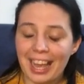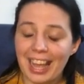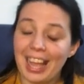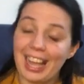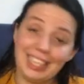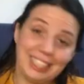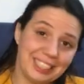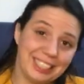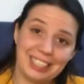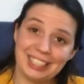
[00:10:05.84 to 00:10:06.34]

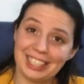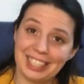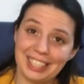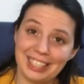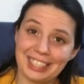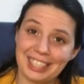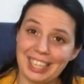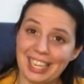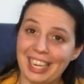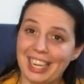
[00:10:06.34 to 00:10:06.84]
And she
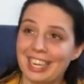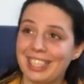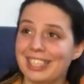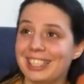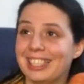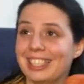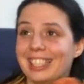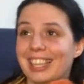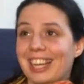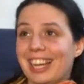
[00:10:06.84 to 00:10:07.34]
did,
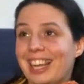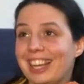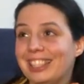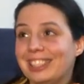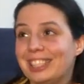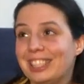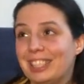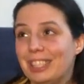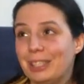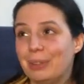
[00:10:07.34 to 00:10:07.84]
and
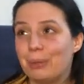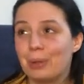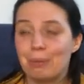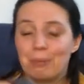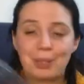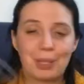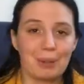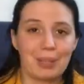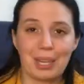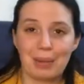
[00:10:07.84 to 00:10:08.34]
she
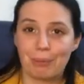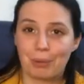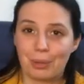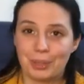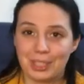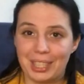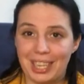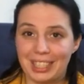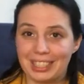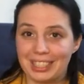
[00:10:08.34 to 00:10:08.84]
whipped out that
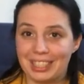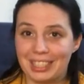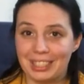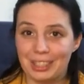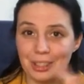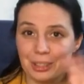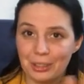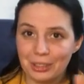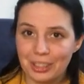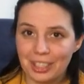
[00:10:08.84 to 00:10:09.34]
project in
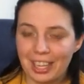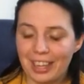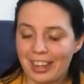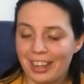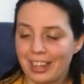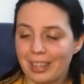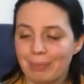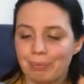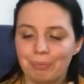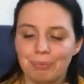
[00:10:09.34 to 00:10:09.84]
no
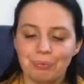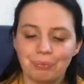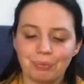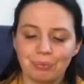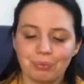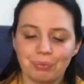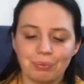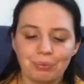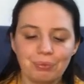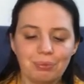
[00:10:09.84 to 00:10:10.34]
time.
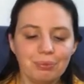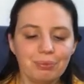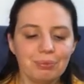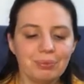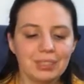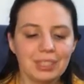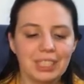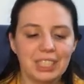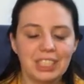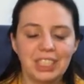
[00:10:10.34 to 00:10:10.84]

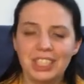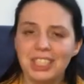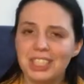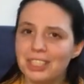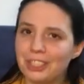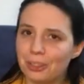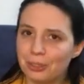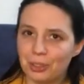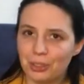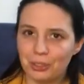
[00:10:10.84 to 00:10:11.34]
She
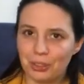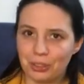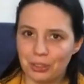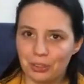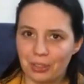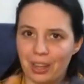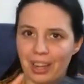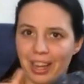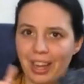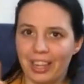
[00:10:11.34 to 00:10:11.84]
didn't want to
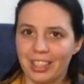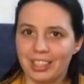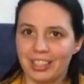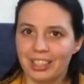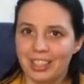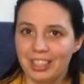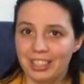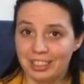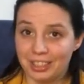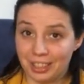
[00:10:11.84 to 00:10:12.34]
try
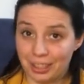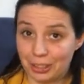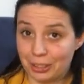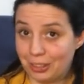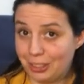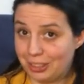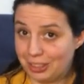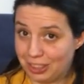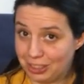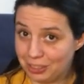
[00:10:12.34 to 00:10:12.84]

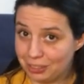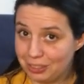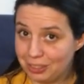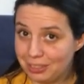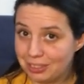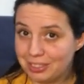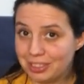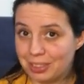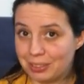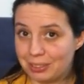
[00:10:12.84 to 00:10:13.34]
circular needle.
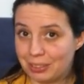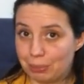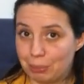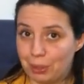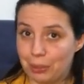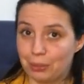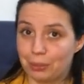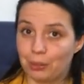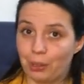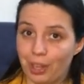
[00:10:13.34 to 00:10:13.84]
She was a bit
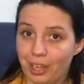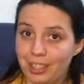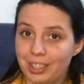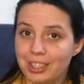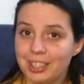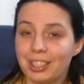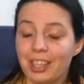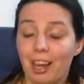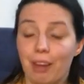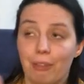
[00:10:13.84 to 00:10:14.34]
afraid.
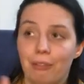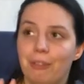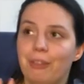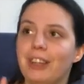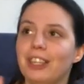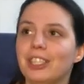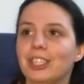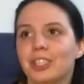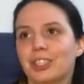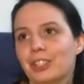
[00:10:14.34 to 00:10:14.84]
I
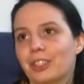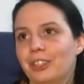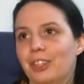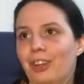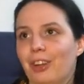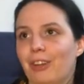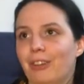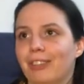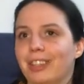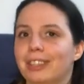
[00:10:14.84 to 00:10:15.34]
think she's gonna
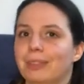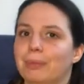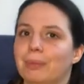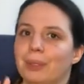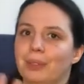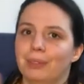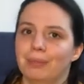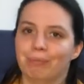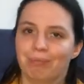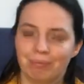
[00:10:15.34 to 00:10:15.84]
love it,
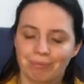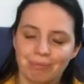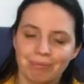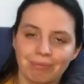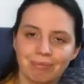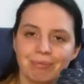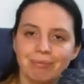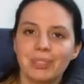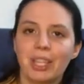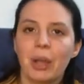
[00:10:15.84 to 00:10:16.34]
but
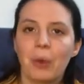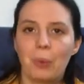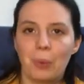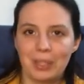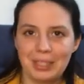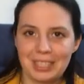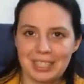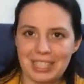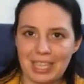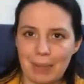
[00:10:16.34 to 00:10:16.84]
one
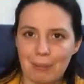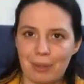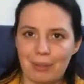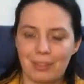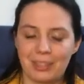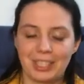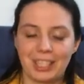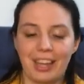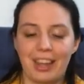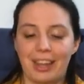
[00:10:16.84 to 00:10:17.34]
step at a
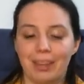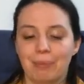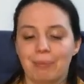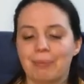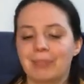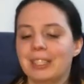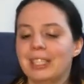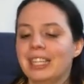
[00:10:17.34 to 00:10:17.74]
time.